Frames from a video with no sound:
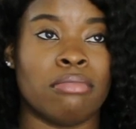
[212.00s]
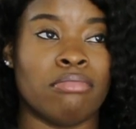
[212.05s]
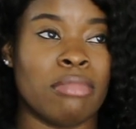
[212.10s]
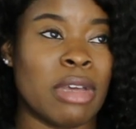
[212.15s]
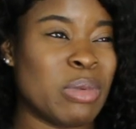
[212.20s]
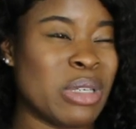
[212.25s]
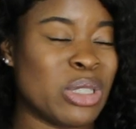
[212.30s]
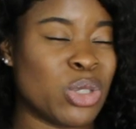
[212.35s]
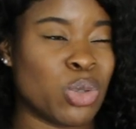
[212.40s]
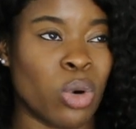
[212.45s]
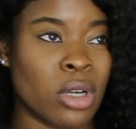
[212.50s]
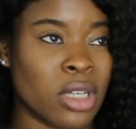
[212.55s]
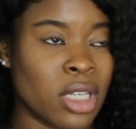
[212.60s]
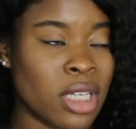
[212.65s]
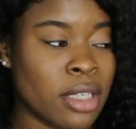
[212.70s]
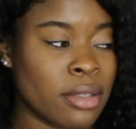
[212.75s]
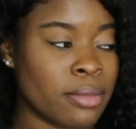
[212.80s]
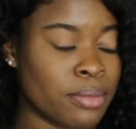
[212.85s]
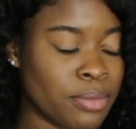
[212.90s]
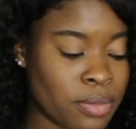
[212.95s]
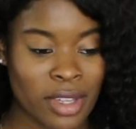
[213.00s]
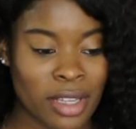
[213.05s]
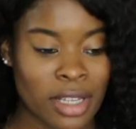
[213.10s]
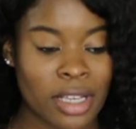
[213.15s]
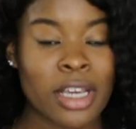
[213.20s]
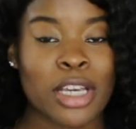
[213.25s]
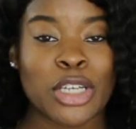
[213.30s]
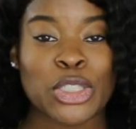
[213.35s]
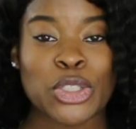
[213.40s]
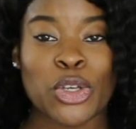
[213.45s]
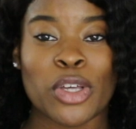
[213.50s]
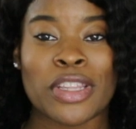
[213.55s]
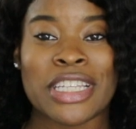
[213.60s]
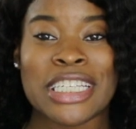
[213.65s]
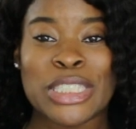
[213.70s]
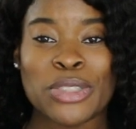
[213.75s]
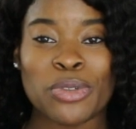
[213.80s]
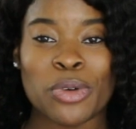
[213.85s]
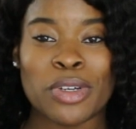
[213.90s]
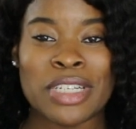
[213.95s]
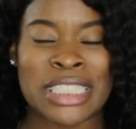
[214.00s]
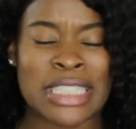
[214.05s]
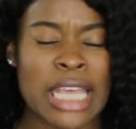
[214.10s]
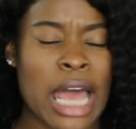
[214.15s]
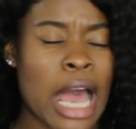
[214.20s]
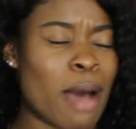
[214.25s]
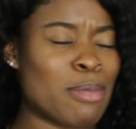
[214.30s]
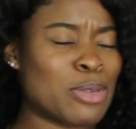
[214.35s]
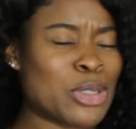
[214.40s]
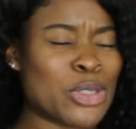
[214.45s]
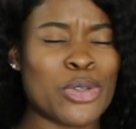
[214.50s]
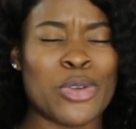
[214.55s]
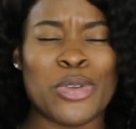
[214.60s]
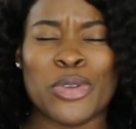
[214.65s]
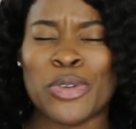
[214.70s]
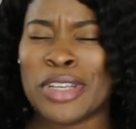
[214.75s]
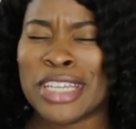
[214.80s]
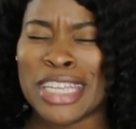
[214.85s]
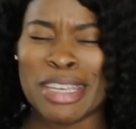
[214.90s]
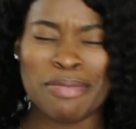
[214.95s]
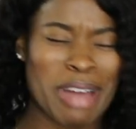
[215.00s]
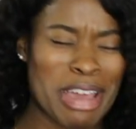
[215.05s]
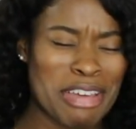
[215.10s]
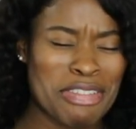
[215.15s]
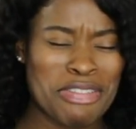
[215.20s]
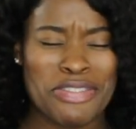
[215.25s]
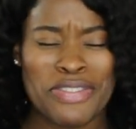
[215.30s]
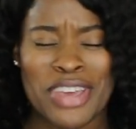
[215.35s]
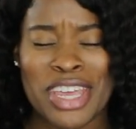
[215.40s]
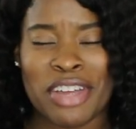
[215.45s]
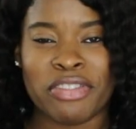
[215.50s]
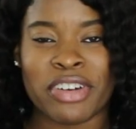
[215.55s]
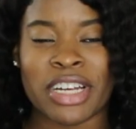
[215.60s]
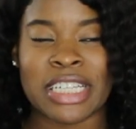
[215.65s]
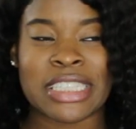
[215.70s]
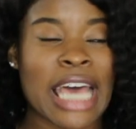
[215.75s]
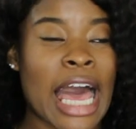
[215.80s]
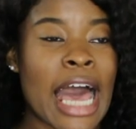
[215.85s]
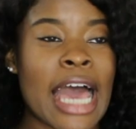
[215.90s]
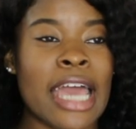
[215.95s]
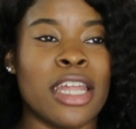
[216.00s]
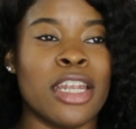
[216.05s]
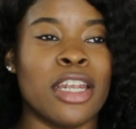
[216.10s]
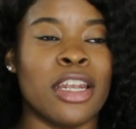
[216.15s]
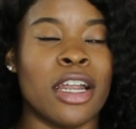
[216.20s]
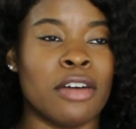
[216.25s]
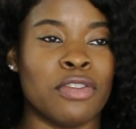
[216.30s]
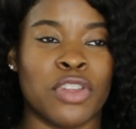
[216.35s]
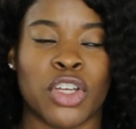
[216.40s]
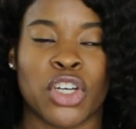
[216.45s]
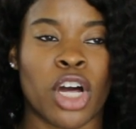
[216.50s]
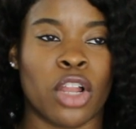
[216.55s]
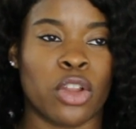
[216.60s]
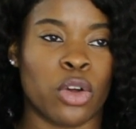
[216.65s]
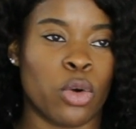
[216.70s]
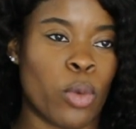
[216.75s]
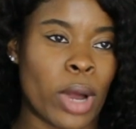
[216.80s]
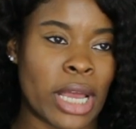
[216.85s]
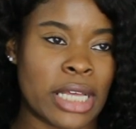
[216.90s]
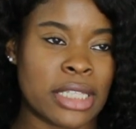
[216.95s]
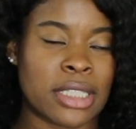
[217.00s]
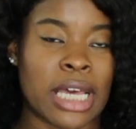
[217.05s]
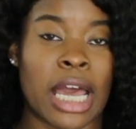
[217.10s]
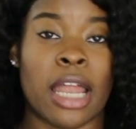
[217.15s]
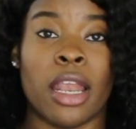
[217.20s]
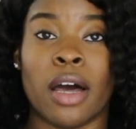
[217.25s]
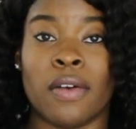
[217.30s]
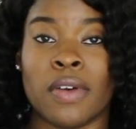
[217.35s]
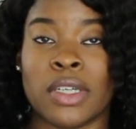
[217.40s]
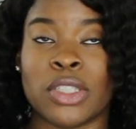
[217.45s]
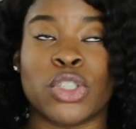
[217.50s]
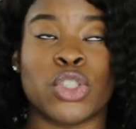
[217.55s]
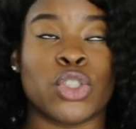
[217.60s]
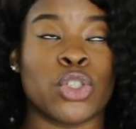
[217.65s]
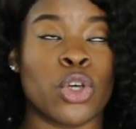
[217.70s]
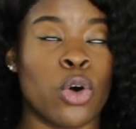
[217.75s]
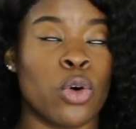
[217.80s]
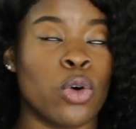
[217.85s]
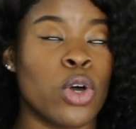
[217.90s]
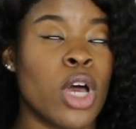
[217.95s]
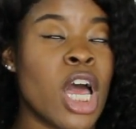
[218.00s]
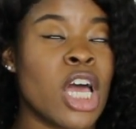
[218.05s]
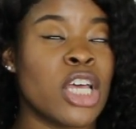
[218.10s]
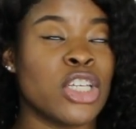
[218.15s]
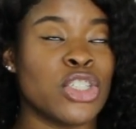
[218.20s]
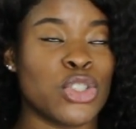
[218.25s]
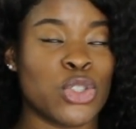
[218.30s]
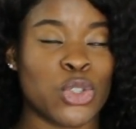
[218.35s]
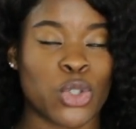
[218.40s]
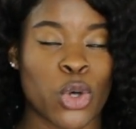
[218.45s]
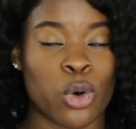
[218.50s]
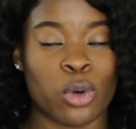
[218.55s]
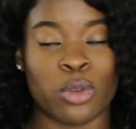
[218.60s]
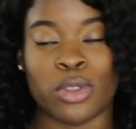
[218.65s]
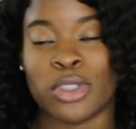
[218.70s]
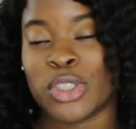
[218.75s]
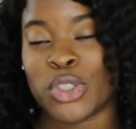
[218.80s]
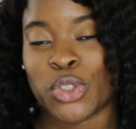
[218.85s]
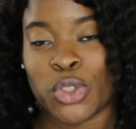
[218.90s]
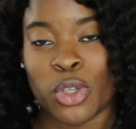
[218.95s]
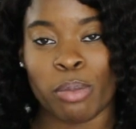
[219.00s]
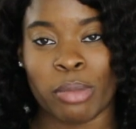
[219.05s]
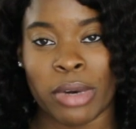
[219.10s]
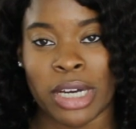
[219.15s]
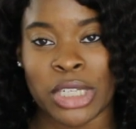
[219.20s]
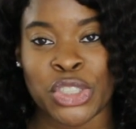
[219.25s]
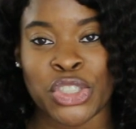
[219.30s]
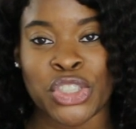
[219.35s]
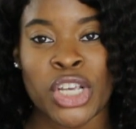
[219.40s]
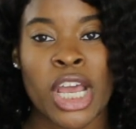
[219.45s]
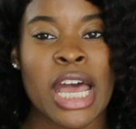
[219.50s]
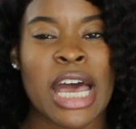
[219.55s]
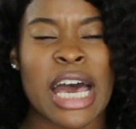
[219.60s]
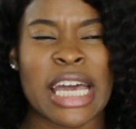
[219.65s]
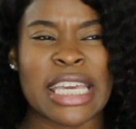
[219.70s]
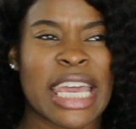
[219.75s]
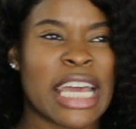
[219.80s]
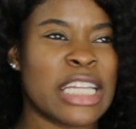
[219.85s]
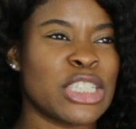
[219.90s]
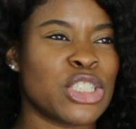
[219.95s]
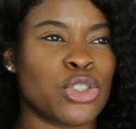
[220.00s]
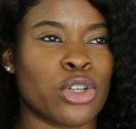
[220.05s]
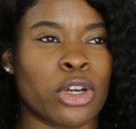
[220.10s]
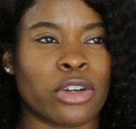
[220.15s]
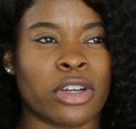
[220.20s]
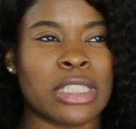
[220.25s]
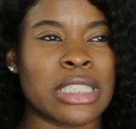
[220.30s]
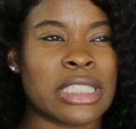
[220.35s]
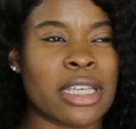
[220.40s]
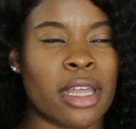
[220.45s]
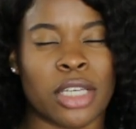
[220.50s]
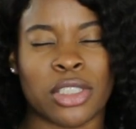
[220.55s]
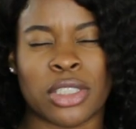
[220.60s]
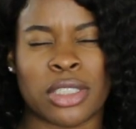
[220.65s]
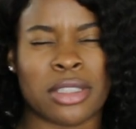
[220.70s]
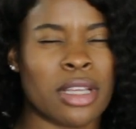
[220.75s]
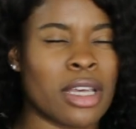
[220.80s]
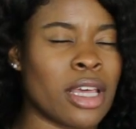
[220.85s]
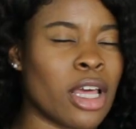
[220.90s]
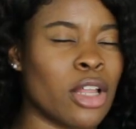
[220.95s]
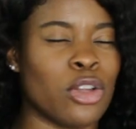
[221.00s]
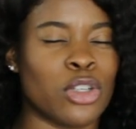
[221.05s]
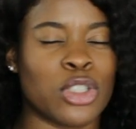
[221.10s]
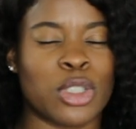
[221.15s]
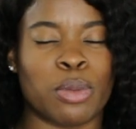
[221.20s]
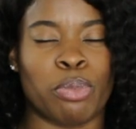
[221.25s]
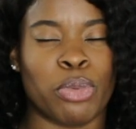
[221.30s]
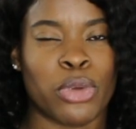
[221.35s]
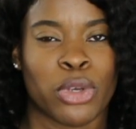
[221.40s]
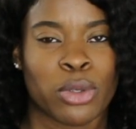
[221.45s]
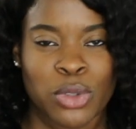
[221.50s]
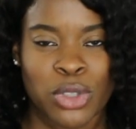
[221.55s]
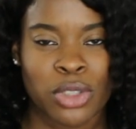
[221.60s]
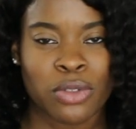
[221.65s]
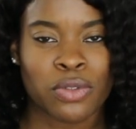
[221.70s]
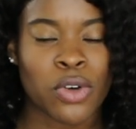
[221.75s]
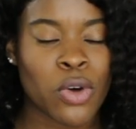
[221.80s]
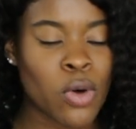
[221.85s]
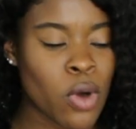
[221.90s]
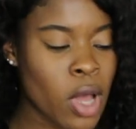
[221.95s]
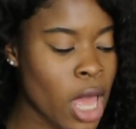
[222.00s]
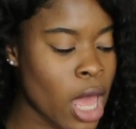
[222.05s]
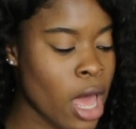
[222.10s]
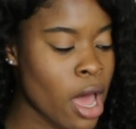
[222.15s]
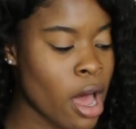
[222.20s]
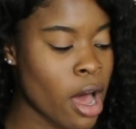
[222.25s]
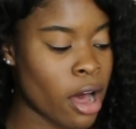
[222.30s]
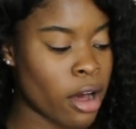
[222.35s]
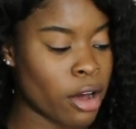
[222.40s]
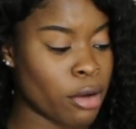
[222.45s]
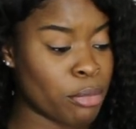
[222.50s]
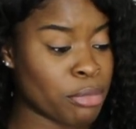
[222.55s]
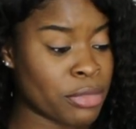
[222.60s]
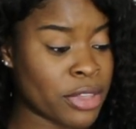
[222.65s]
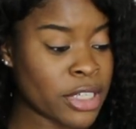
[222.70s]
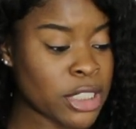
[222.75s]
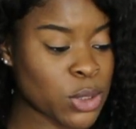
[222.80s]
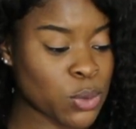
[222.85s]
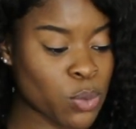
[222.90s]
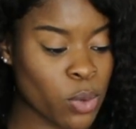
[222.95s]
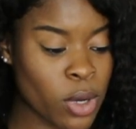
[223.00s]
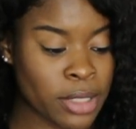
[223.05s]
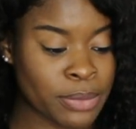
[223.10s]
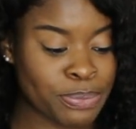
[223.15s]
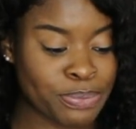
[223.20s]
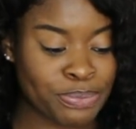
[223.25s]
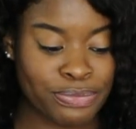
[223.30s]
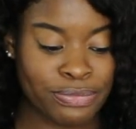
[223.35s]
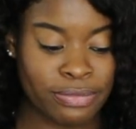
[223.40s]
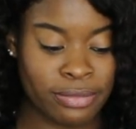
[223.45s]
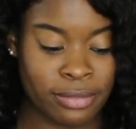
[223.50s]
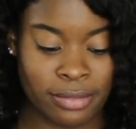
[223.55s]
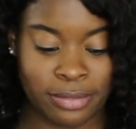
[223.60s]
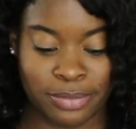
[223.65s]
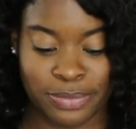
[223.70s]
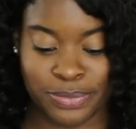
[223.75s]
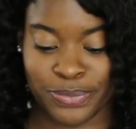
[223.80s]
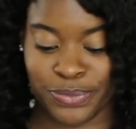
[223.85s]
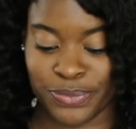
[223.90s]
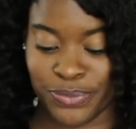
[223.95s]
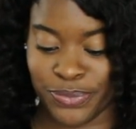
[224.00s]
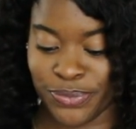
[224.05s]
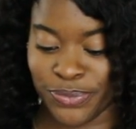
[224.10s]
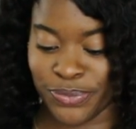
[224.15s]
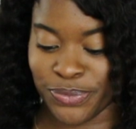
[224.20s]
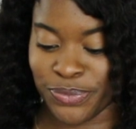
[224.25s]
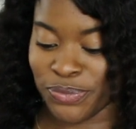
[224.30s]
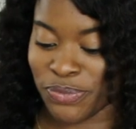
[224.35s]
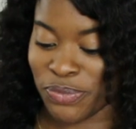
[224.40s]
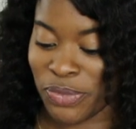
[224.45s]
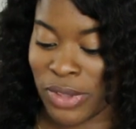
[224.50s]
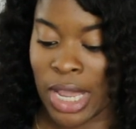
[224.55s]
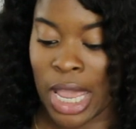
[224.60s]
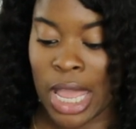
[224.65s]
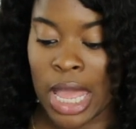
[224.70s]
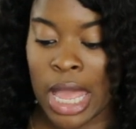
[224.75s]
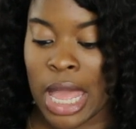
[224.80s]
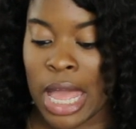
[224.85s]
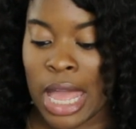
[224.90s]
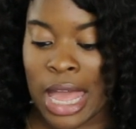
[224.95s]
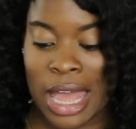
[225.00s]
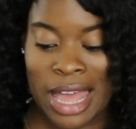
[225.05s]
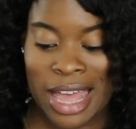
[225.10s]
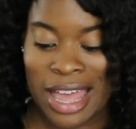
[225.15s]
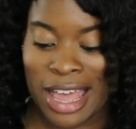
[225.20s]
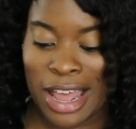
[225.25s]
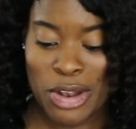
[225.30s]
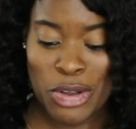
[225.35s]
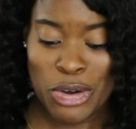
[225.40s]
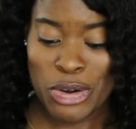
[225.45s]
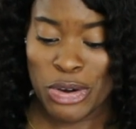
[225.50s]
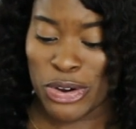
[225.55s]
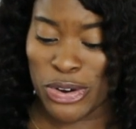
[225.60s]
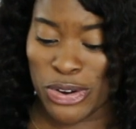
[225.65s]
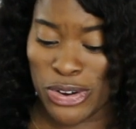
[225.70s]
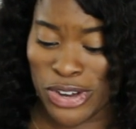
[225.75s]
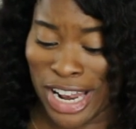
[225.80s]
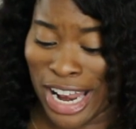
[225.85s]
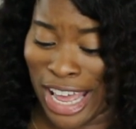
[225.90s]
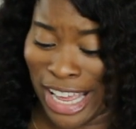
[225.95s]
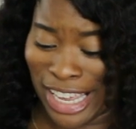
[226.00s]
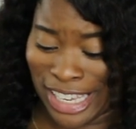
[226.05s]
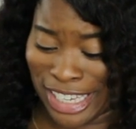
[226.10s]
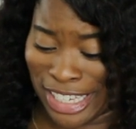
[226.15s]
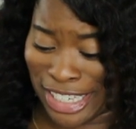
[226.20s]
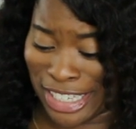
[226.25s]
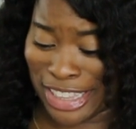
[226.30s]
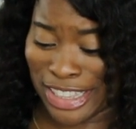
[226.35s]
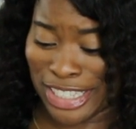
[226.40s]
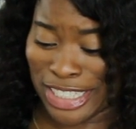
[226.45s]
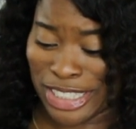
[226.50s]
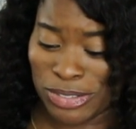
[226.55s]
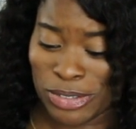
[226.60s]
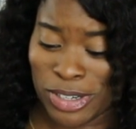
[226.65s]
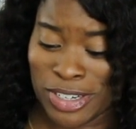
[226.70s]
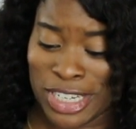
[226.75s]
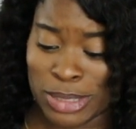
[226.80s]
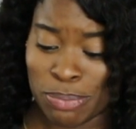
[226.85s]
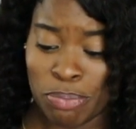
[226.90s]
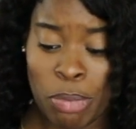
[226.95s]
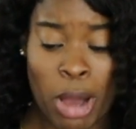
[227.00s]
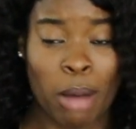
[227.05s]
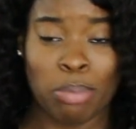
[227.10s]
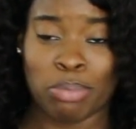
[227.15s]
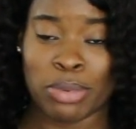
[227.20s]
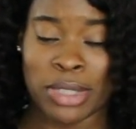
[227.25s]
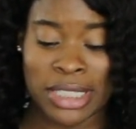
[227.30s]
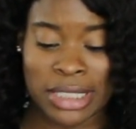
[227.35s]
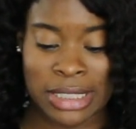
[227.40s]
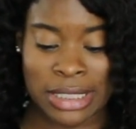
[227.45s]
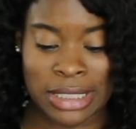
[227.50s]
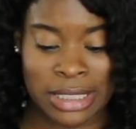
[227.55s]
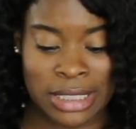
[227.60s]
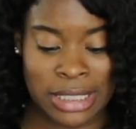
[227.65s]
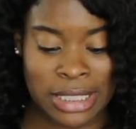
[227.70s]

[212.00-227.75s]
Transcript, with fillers: maybe 20 so this one is absolutely my favorite i love the color white i love it so so so much. Again, darker skin. I just think it looks beautiful. Um, this one, mm, mm -mm. hello, like this one is poplin.